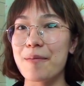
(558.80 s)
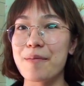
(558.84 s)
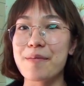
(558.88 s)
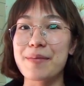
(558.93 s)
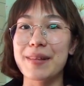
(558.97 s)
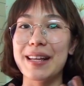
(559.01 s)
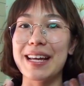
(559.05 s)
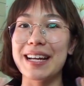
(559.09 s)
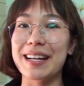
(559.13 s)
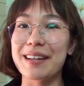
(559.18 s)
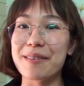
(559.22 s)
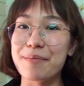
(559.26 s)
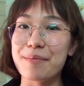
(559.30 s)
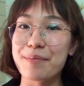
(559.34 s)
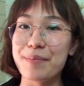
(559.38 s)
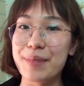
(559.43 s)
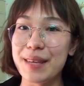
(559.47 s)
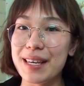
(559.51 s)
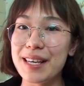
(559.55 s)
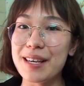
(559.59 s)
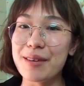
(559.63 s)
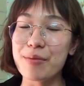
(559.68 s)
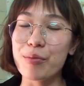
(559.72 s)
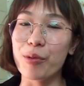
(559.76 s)
like
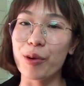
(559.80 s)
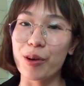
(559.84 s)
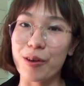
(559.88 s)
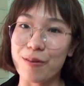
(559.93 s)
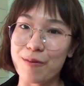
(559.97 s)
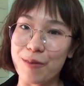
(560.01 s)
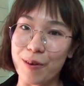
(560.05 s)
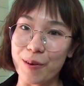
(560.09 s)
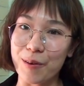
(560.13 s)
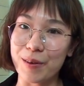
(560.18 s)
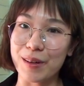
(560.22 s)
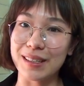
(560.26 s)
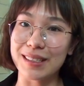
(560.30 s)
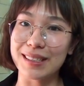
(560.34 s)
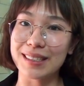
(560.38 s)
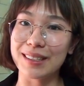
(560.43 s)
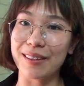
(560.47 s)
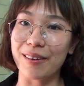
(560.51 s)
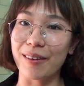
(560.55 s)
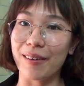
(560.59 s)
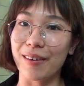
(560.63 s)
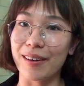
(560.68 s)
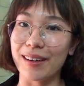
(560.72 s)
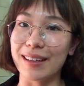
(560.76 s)
be more
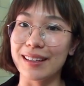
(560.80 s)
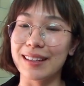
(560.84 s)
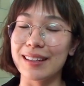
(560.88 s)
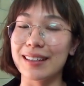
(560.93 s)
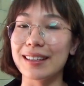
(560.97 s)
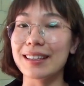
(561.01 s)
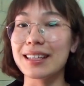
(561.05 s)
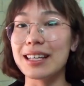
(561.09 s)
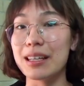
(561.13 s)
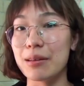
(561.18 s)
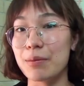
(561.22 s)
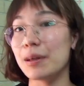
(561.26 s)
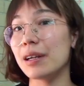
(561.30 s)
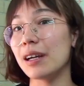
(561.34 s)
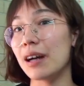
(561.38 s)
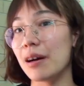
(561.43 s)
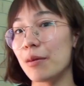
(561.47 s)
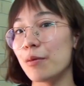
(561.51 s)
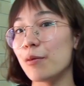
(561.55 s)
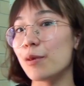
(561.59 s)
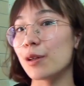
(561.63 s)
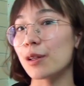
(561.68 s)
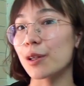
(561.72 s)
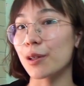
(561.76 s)
focused on keeping
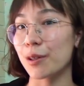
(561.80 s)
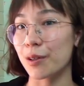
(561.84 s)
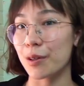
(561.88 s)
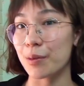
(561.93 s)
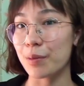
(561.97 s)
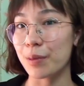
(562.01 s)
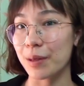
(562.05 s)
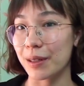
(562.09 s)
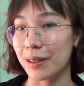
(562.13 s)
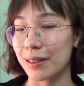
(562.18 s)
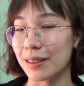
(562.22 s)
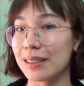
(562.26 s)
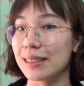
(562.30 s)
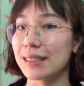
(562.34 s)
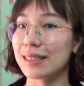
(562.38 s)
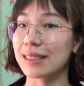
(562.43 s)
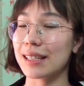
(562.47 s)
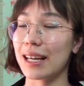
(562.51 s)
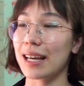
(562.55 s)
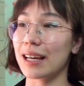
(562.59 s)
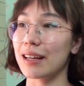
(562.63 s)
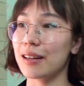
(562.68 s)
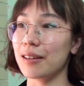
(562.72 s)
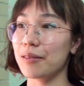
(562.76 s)
up with her
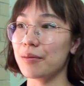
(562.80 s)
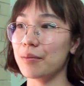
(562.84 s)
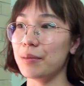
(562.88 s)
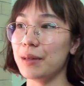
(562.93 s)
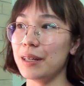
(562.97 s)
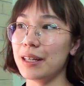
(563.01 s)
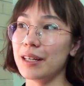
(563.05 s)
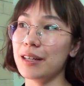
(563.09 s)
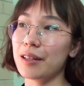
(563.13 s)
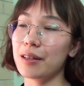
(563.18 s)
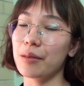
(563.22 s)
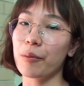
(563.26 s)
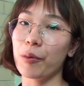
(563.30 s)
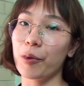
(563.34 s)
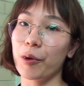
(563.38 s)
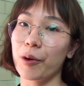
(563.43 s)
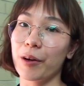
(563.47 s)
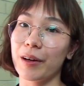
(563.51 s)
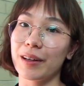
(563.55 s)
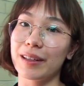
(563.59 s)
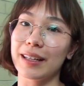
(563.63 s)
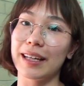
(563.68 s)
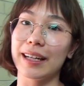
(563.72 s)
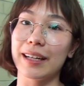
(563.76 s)
appearance and being
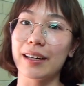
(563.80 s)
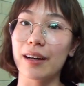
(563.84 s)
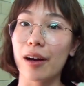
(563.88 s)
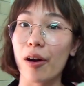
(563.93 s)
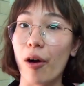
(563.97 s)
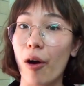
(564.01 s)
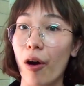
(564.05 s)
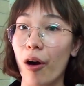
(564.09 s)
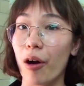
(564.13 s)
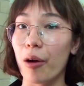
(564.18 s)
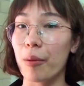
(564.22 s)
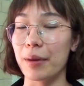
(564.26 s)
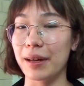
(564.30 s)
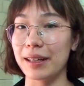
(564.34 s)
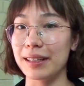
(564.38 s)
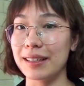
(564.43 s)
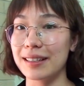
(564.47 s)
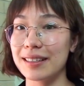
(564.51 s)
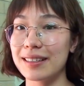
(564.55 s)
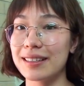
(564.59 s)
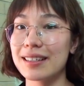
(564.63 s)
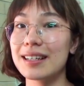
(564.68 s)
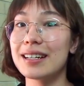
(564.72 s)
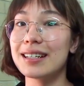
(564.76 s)
more like calm
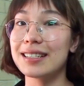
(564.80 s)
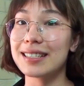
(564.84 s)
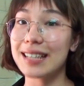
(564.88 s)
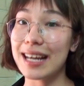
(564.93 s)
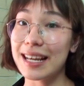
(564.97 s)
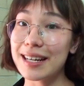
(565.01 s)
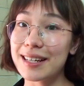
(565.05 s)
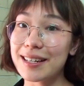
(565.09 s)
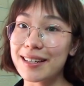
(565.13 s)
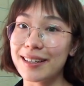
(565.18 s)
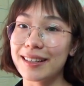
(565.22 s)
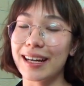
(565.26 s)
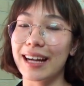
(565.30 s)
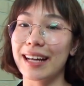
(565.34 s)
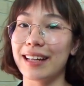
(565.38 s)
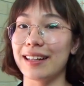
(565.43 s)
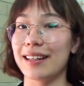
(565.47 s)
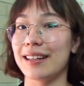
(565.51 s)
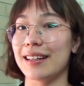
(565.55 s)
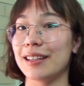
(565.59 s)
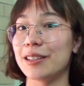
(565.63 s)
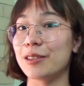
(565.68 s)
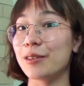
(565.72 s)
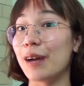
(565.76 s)
and tender
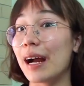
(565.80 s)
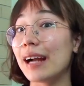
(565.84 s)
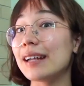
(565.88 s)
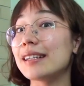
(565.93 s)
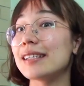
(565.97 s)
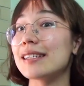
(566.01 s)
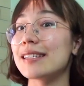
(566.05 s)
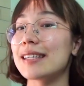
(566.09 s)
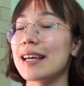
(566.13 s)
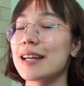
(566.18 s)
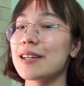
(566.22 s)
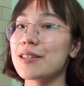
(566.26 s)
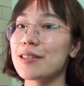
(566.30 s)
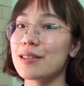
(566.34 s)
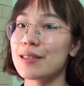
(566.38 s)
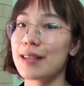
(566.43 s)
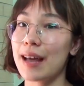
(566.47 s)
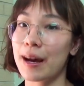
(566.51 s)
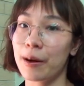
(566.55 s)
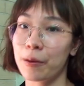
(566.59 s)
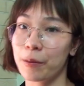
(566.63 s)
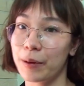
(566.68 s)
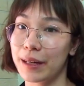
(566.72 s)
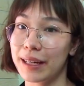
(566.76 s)
and attract attention
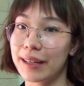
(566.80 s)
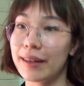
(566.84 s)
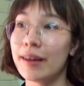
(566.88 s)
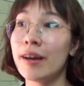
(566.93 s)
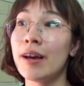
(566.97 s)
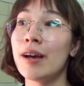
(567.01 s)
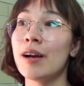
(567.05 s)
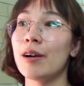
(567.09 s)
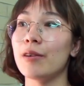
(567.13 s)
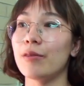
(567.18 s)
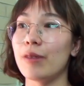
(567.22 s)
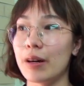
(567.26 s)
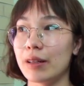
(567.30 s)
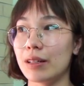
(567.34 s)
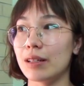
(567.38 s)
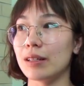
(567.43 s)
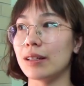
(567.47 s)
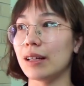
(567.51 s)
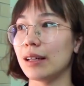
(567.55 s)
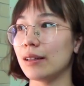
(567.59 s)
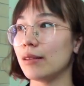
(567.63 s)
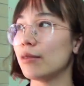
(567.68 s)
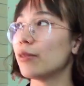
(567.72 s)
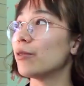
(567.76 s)
that way, rather
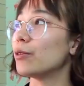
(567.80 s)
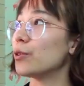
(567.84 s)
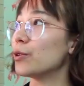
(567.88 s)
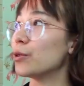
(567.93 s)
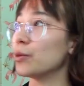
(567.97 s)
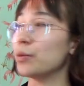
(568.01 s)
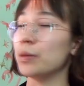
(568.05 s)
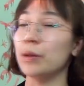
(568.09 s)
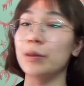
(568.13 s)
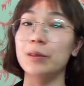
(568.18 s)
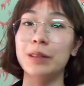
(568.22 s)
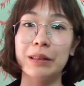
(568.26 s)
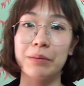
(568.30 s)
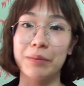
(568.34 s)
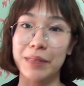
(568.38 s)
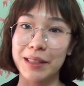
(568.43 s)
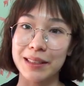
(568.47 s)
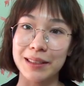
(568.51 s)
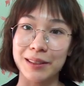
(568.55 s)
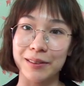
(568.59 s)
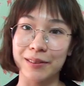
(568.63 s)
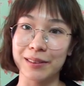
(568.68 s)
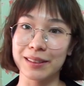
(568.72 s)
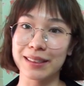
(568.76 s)
than through building
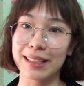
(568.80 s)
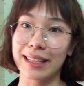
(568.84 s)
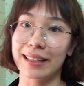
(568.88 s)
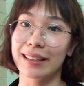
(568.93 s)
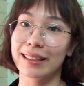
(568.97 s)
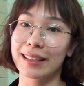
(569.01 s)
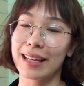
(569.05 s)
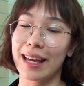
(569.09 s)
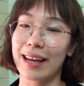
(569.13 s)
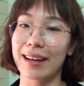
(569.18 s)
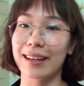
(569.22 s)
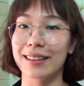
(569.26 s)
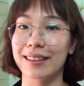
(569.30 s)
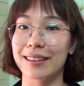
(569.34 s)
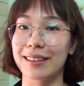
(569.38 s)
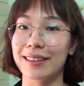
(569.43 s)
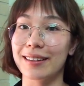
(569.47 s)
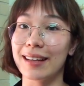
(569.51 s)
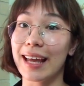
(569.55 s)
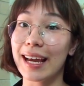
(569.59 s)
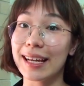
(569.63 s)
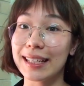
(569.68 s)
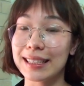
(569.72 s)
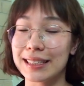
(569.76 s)
muscles and getting the
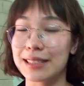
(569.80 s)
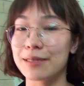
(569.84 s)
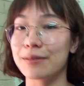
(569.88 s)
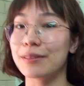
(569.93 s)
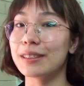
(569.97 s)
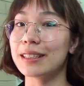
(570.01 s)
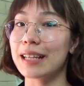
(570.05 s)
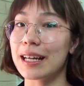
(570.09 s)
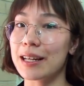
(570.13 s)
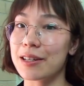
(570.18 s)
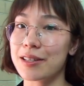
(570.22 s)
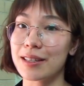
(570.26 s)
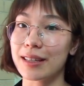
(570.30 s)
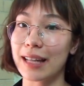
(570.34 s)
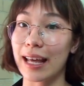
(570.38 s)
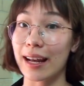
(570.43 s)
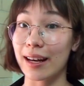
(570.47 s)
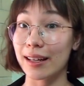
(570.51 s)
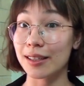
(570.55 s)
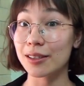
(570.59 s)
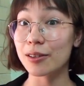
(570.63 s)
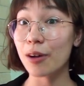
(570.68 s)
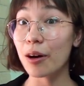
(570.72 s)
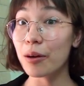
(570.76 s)
negative attention
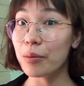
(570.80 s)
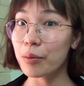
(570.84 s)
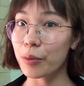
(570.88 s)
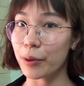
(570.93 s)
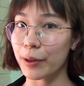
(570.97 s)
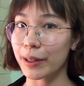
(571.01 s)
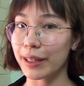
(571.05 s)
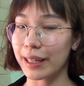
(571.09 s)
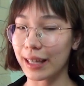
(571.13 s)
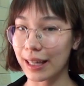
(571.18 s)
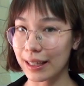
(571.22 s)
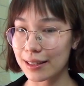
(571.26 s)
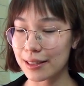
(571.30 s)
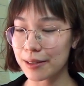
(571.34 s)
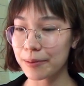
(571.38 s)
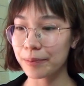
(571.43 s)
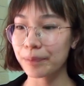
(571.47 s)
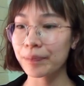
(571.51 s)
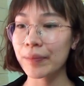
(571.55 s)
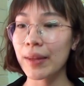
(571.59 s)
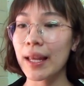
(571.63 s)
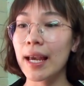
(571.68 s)
that a tomboy gets.